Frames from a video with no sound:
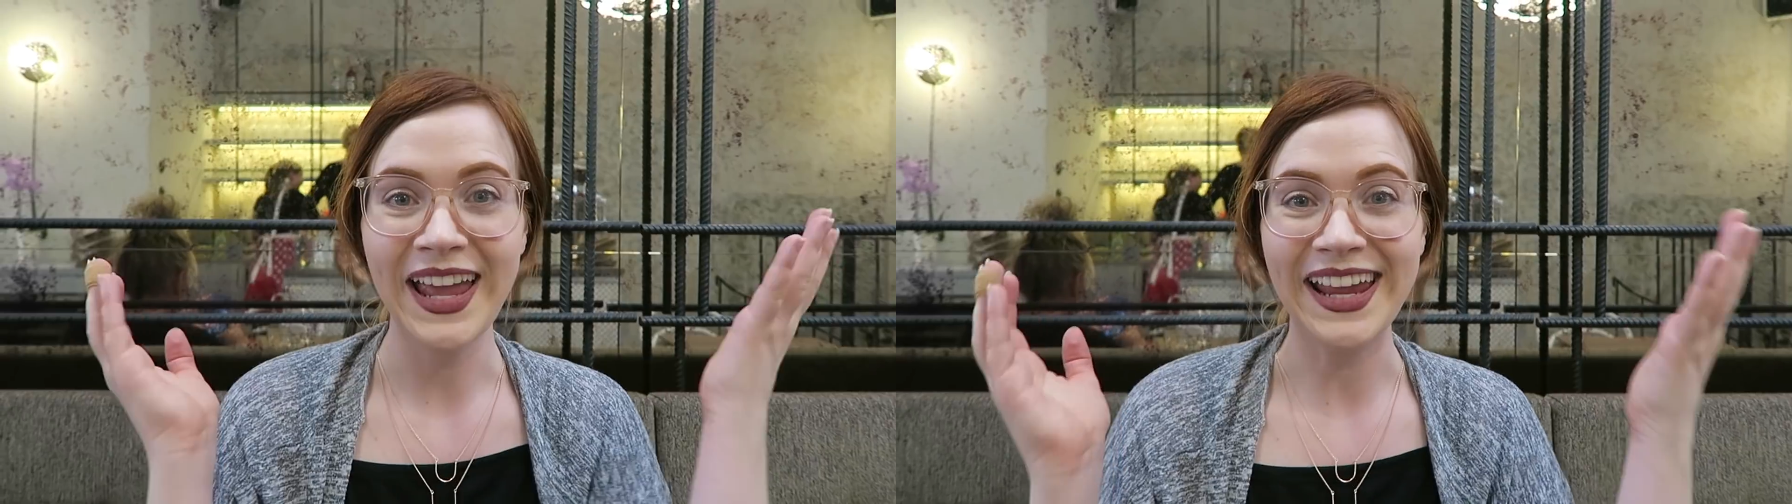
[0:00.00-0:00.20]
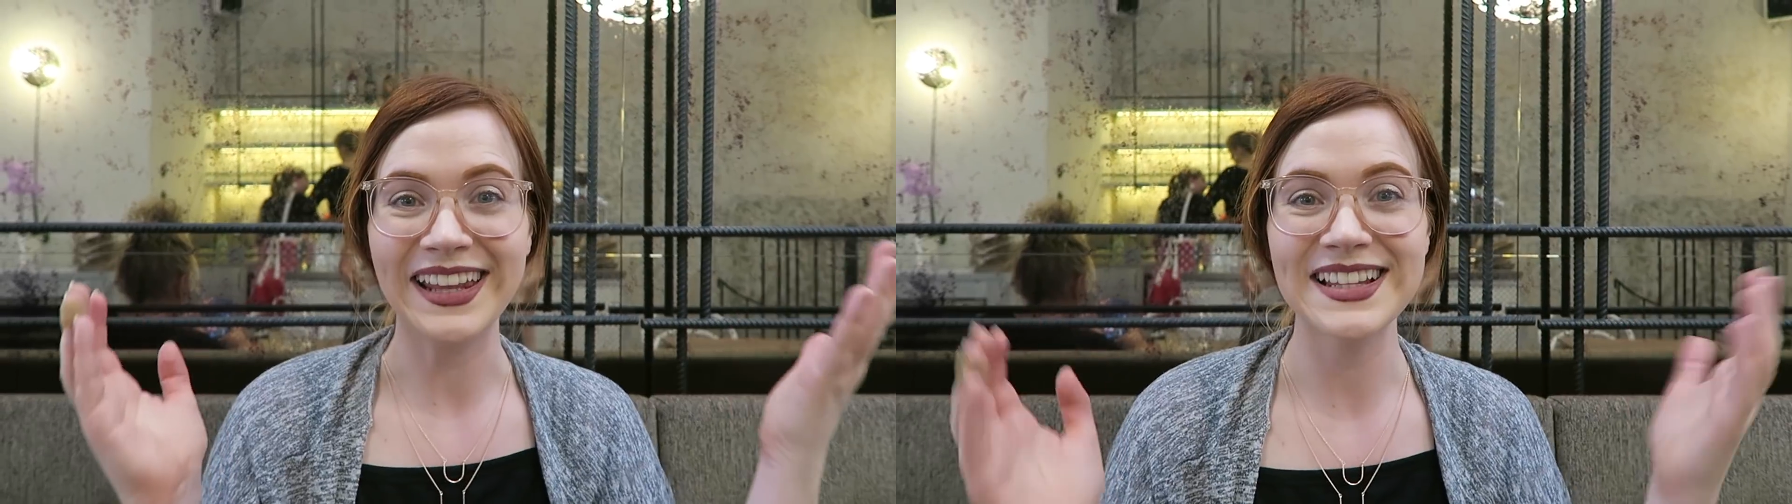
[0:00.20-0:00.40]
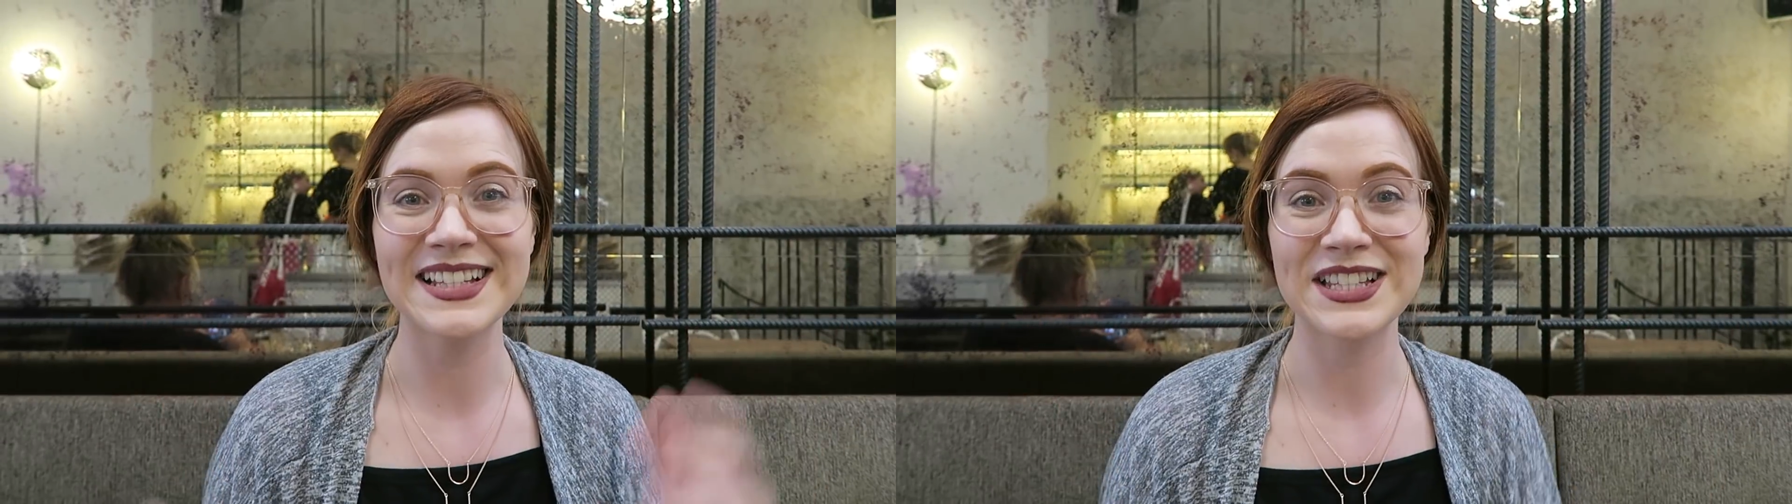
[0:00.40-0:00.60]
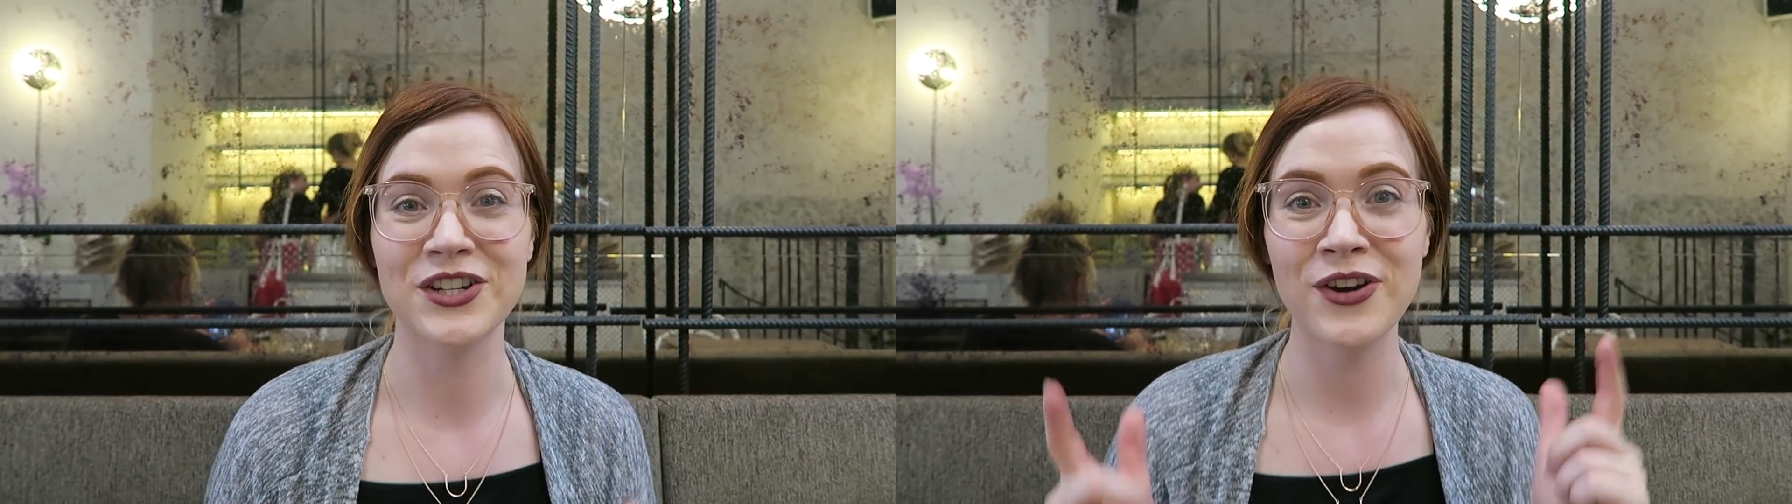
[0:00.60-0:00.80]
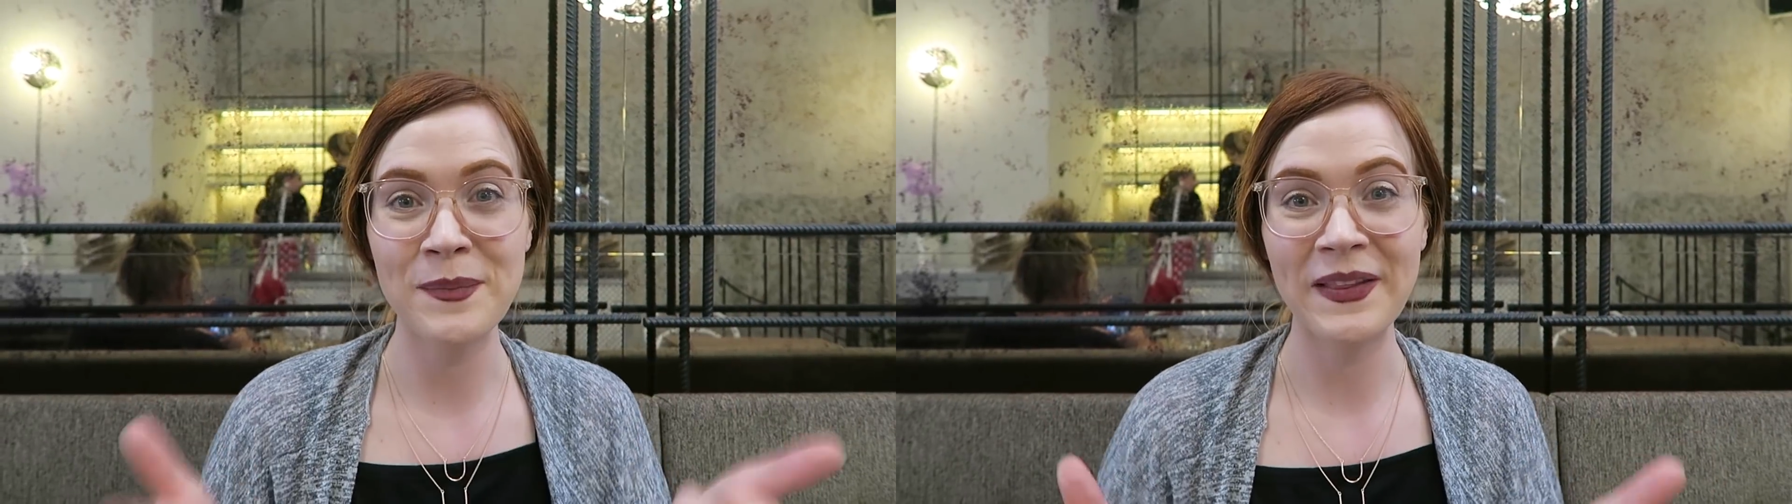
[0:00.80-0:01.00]
Hey, this is
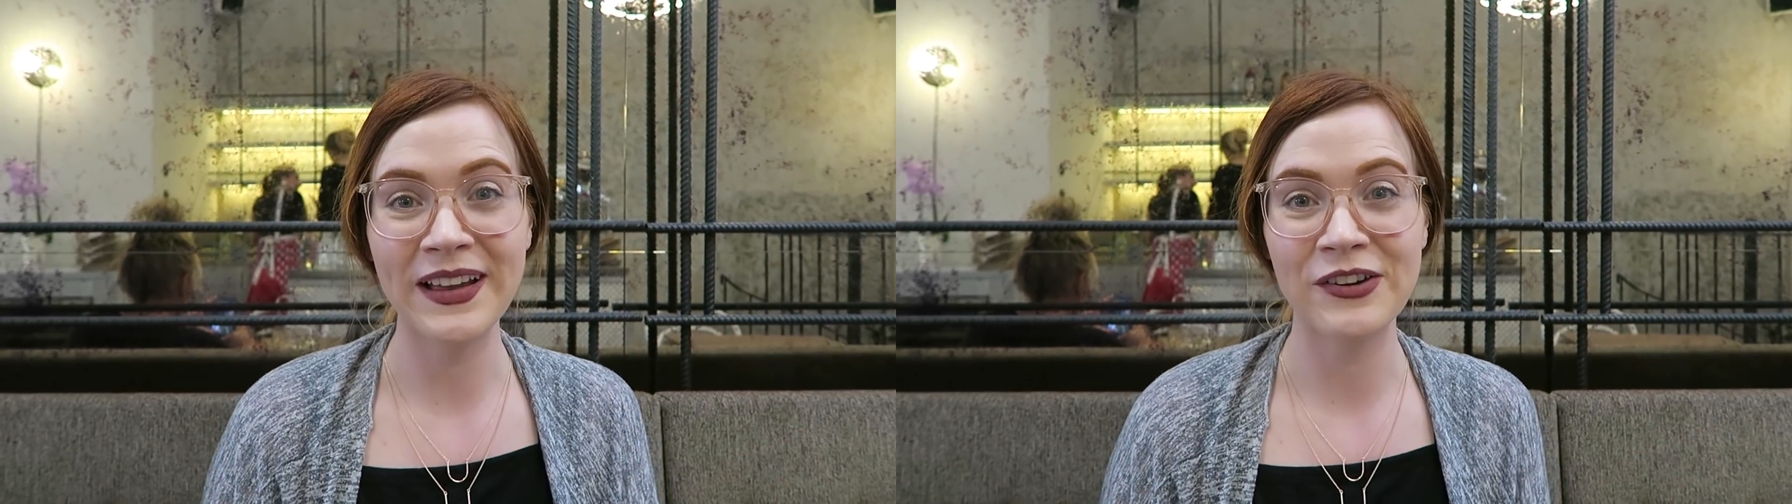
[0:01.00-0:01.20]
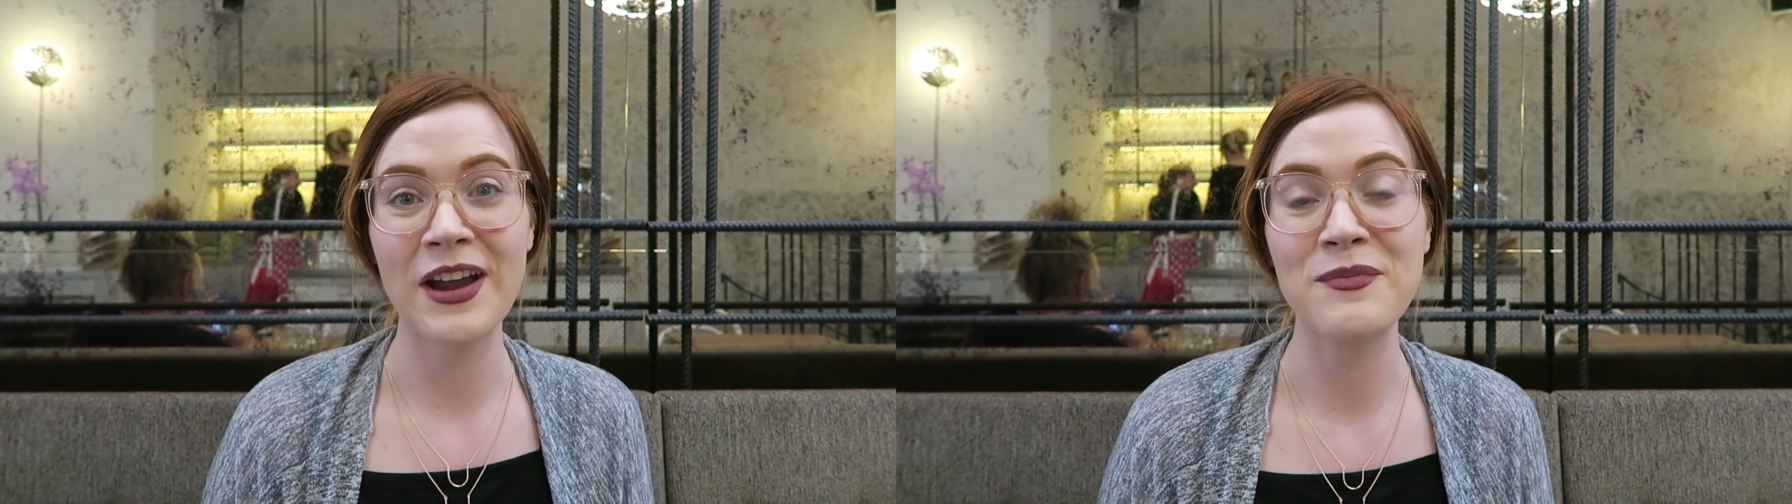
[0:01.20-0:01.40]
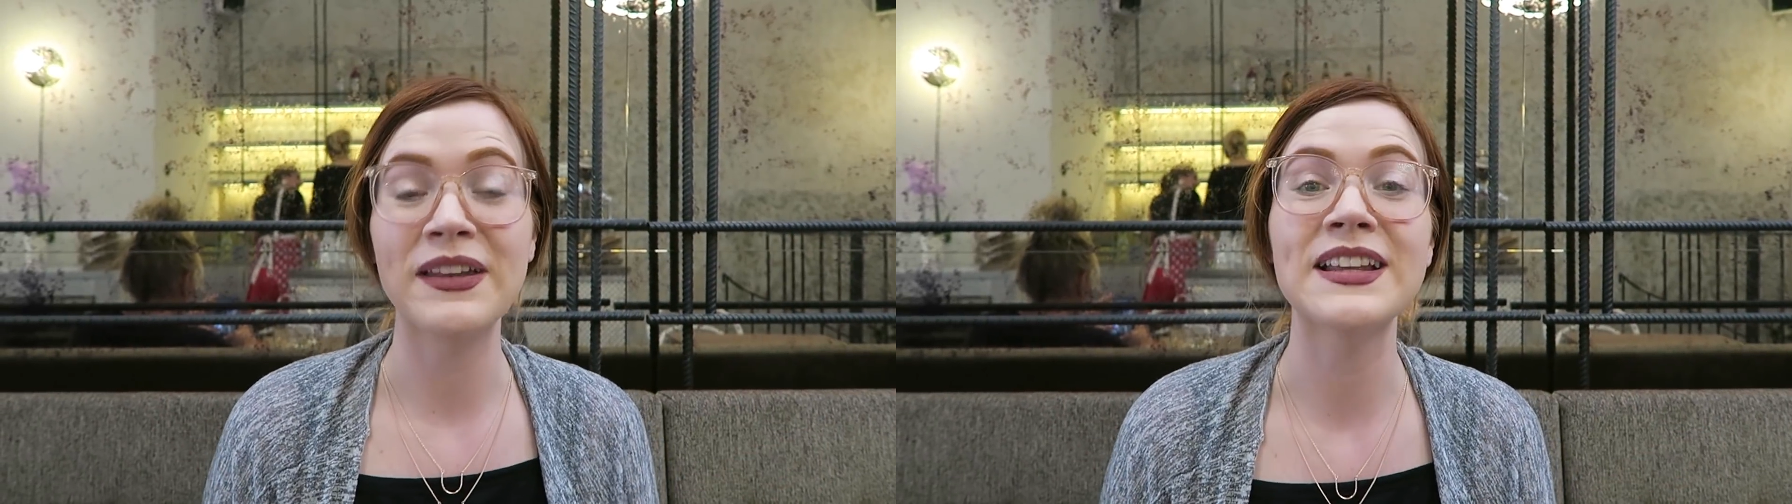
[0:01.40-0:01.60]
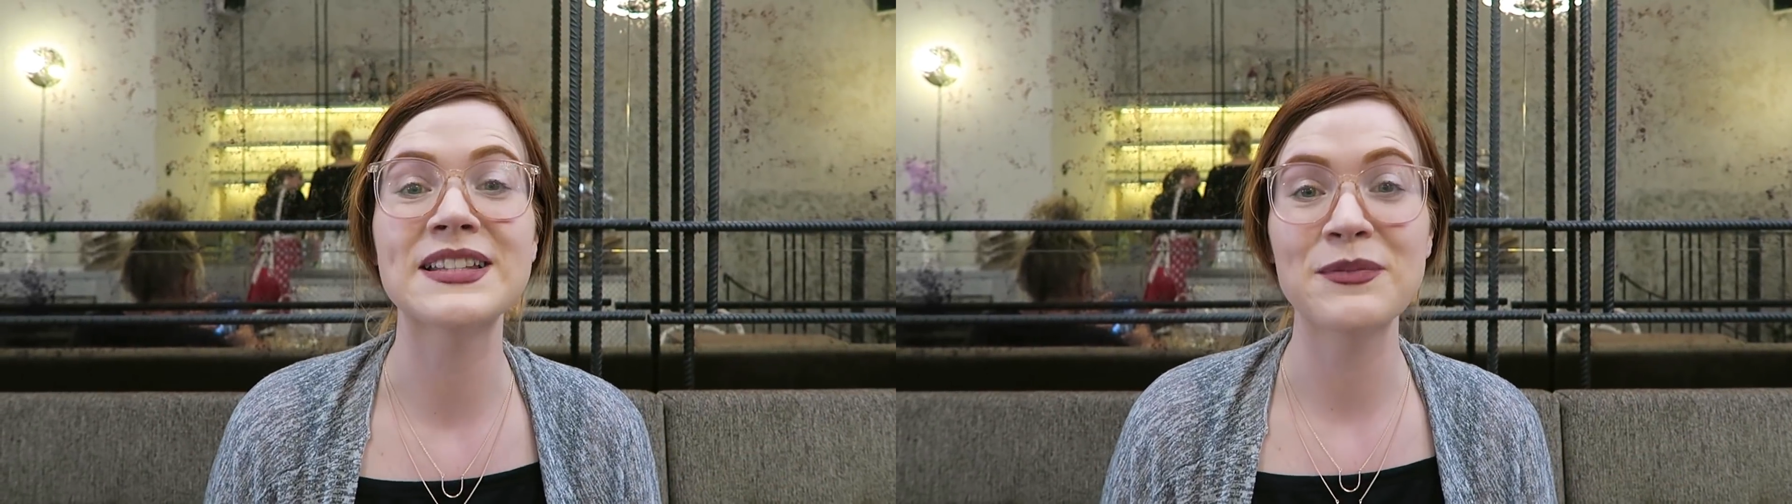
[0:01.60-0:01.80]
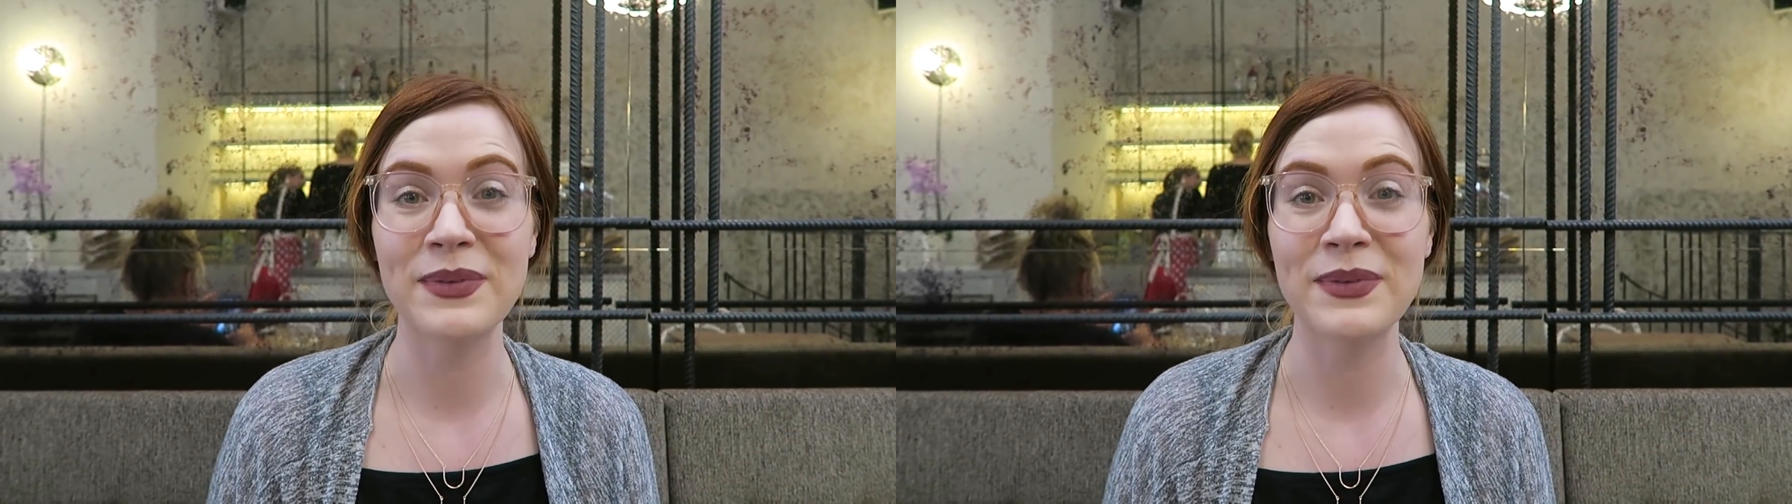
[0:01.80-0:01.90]
creme de la creme and it's the